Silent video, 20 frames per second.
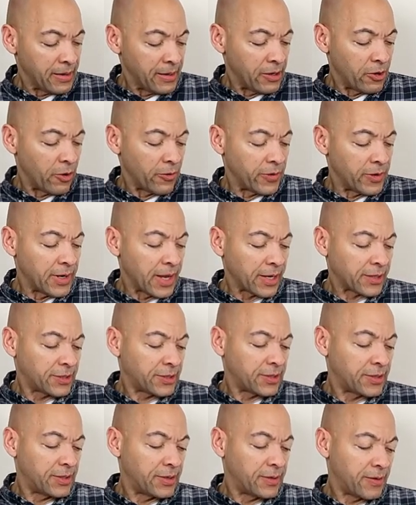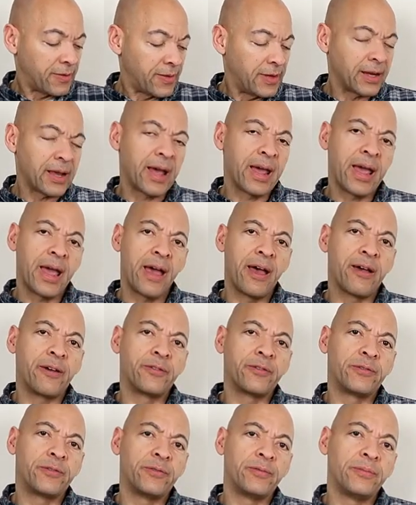you know, the next thing I
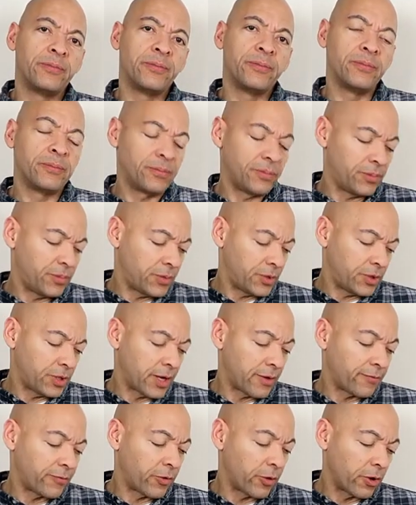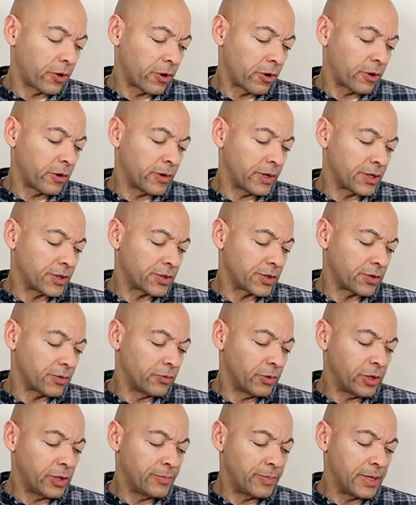have set for her is to
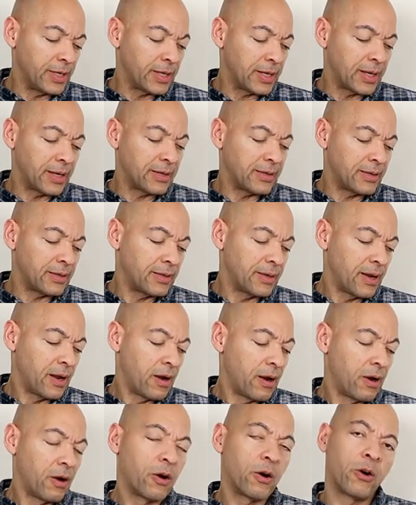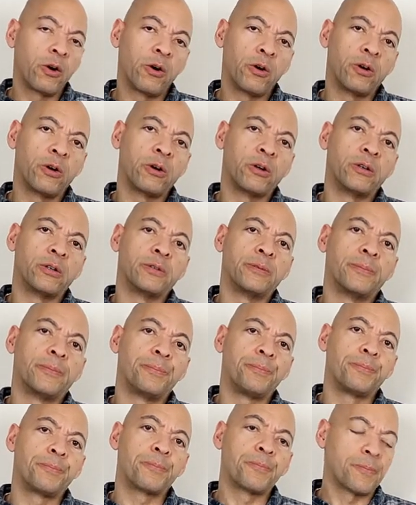really begin her,
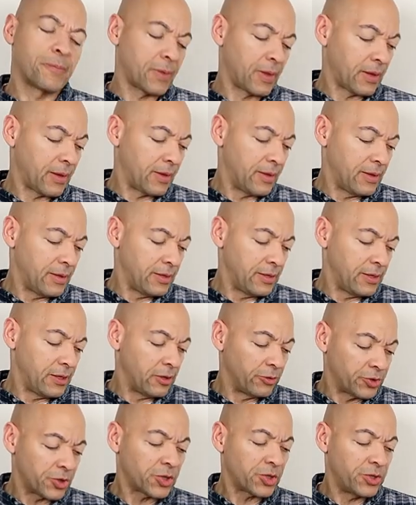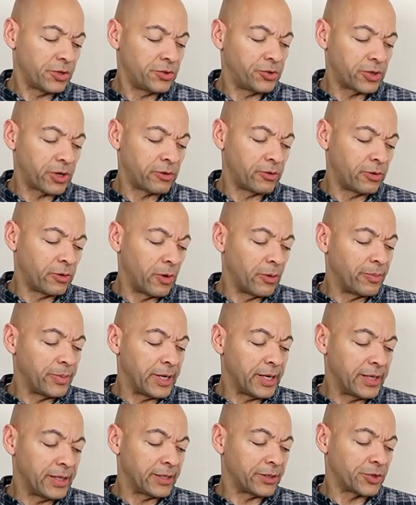you know, just the general
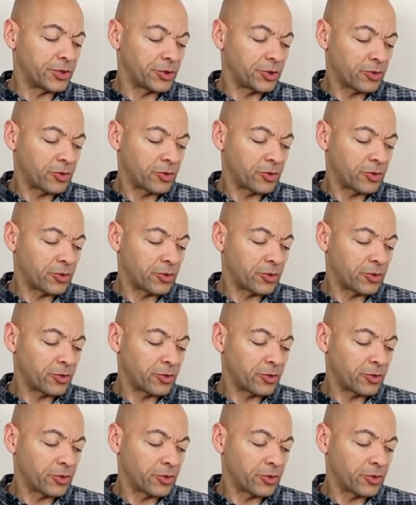obedience